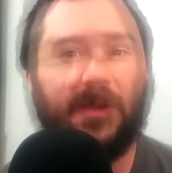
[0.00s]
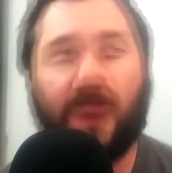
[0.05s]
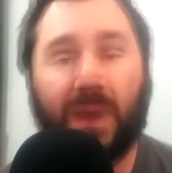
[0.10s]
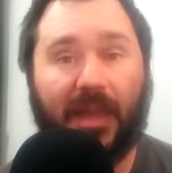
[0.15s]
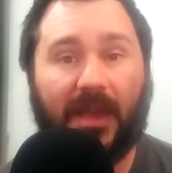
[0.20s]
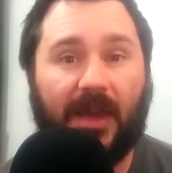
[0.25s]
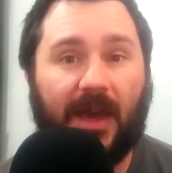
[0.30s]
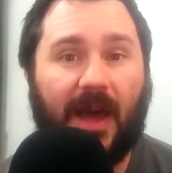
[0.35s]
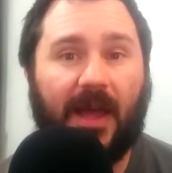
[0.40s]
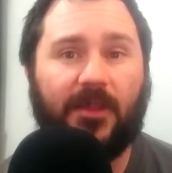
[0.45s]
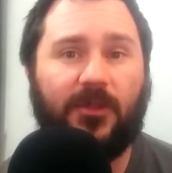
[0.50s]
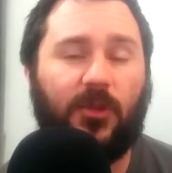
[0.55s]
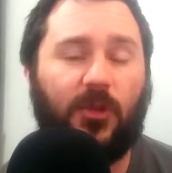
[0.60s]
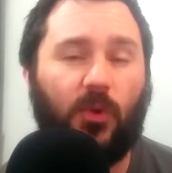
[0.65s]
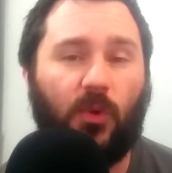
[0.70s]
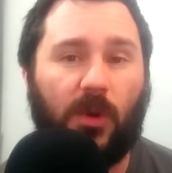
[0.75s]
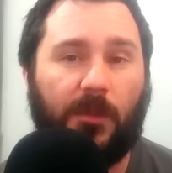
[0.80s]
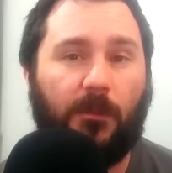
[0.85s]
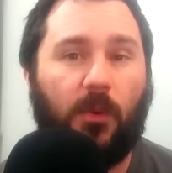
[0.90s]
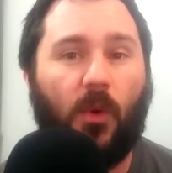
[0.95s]
It got
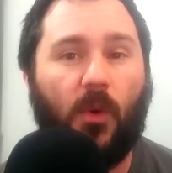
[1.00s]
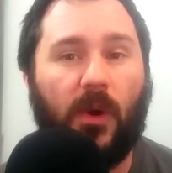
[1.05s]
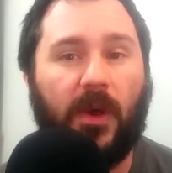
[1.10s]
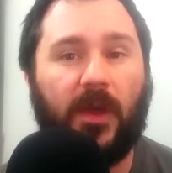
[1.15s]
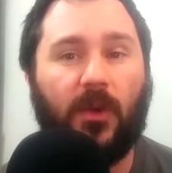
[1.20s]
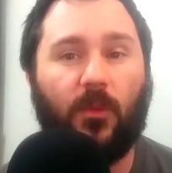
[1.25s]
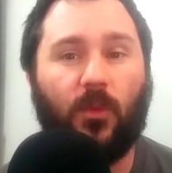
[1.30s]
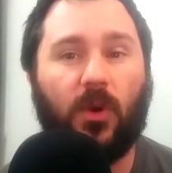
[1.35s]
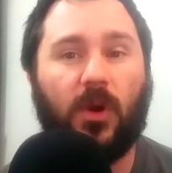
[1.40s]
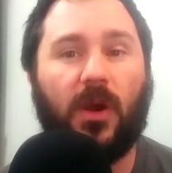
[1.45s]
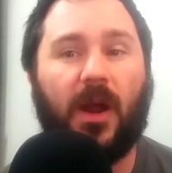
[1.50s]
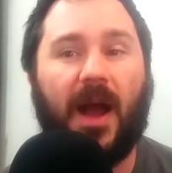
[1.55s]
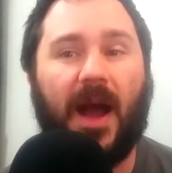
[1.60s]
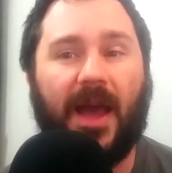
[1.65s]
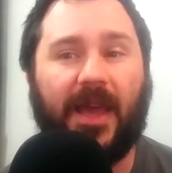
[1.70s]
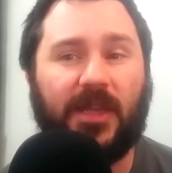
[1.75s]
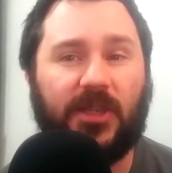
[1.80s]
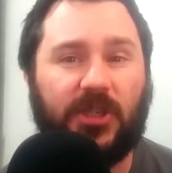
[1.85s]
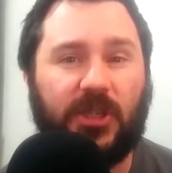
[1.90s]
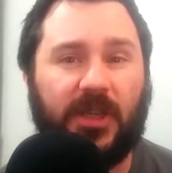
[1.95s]
to a point where
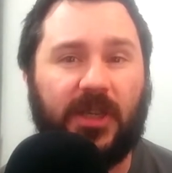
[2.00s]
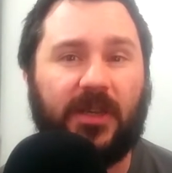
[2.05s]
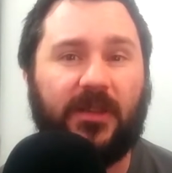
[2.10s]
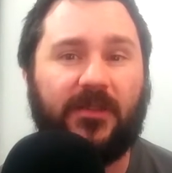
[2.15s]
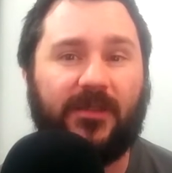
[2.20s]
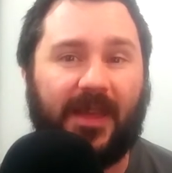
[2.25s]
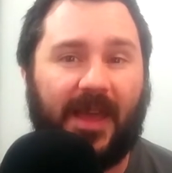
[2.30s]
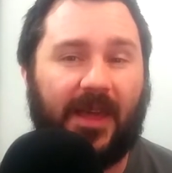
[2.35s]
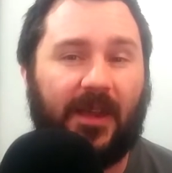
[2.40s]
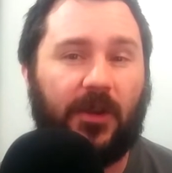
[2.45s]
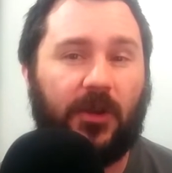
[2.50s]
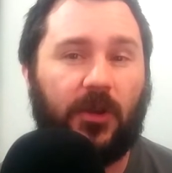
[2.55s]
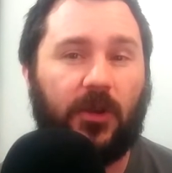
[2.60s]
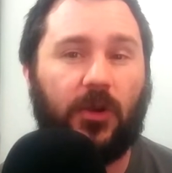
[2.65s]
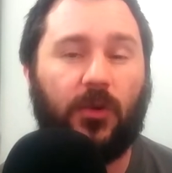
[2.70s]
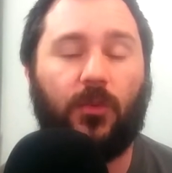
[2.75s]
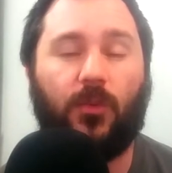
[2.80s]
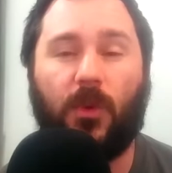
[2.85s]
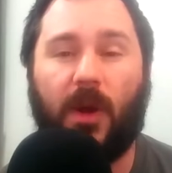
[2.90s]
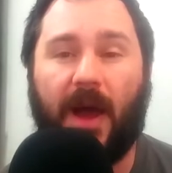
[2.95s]
IGN's
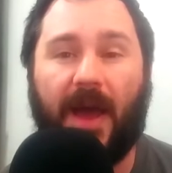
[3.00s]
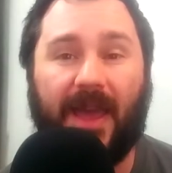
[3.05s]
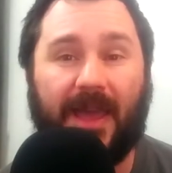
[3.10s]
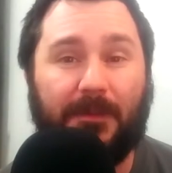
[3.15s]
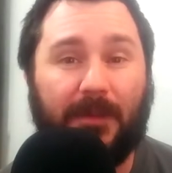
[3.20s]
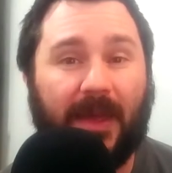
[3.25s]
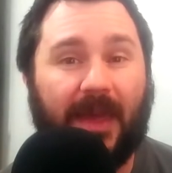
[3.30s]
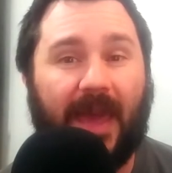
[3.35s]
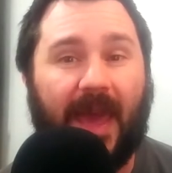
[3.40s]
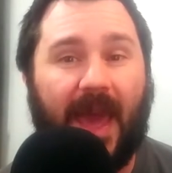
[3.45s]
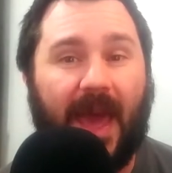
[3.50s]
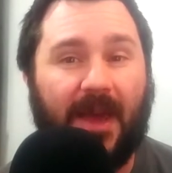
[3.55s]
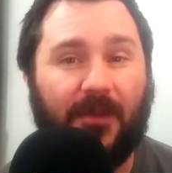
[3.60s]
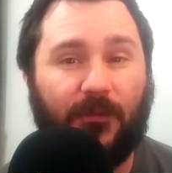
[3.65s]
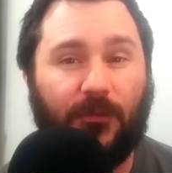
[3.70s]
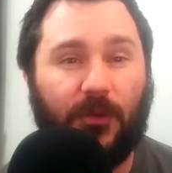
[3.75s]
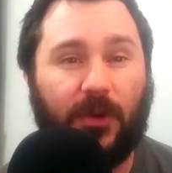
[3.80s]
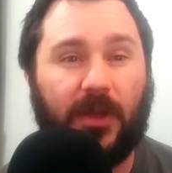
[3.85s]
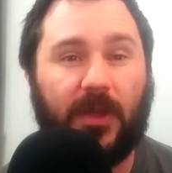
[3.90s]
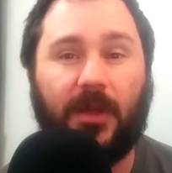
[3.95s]
editor, Ryan
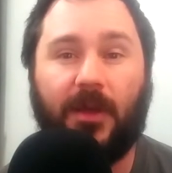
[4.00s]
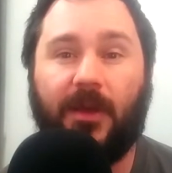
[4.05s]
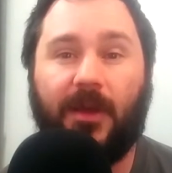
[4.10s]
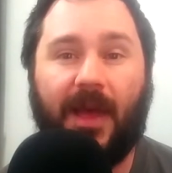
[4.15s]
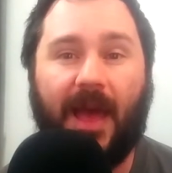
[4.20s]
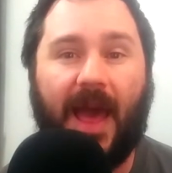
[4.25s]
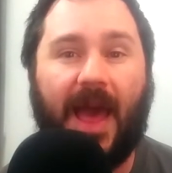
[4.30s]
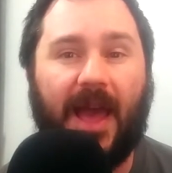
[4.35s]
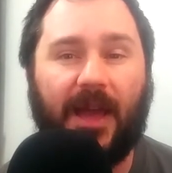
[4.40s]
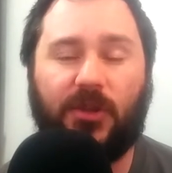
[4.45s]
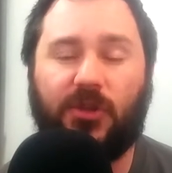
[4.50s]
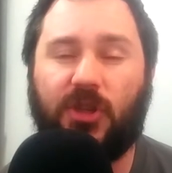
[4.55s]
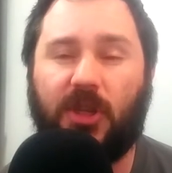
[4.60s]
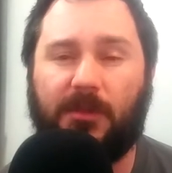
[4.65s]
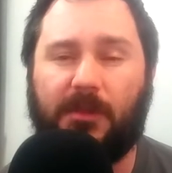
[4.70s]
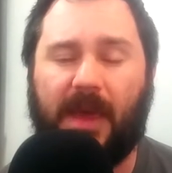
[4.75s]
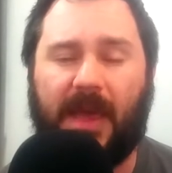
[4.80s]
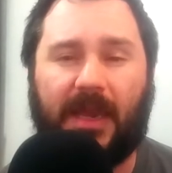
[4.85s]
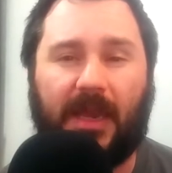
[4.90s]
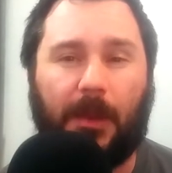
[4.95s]
McCaffrey, actually
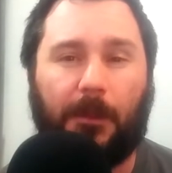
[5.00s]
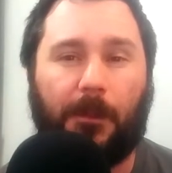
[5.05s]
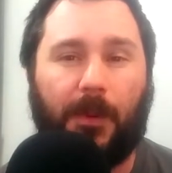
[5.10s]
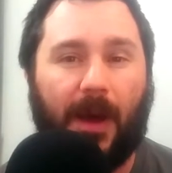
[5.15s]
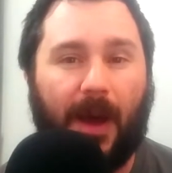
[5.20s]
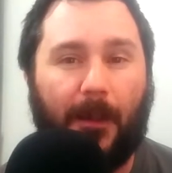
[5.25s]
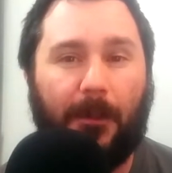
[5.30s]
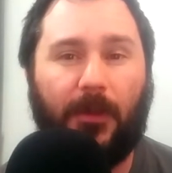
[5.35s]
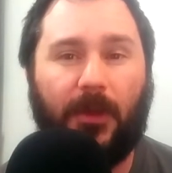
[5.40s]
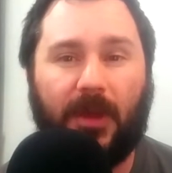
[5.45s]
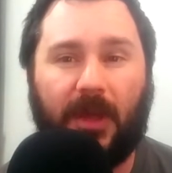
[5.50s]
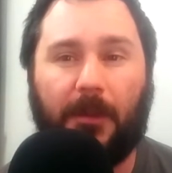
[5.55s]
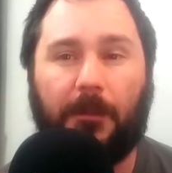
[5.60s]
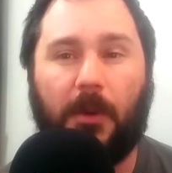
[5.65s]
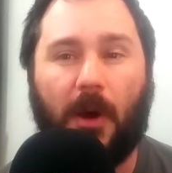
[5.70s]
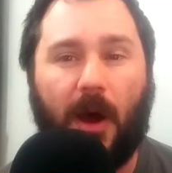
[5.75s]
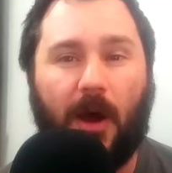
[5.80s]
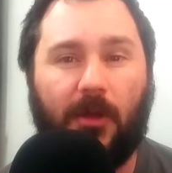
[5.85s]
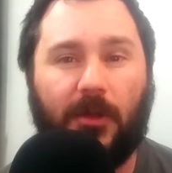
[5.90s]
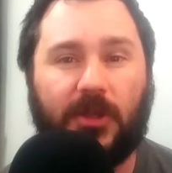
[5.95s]
made a public
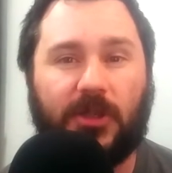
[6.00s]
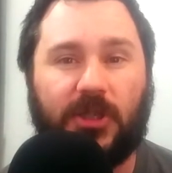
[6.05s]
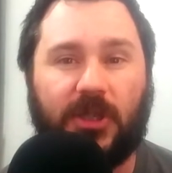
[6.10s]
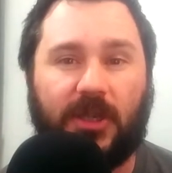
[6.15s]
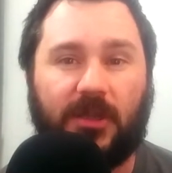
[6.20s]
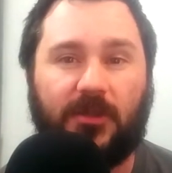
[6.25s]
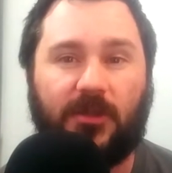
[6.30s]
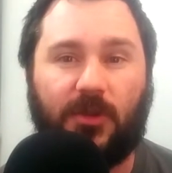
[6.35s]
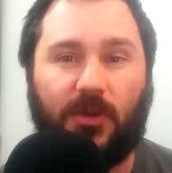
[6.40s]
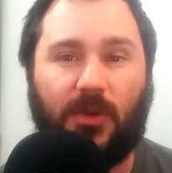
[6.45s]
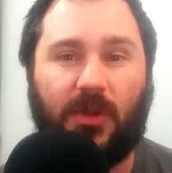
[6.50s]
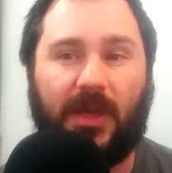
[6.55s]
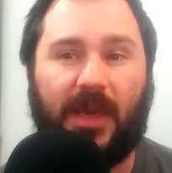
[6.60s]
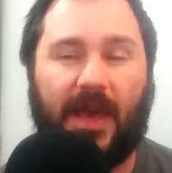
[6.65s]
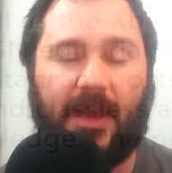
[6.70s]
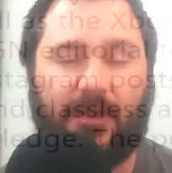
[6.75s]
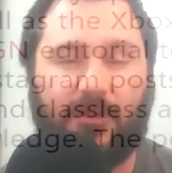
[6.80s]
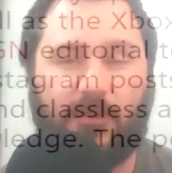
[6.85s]
apology to the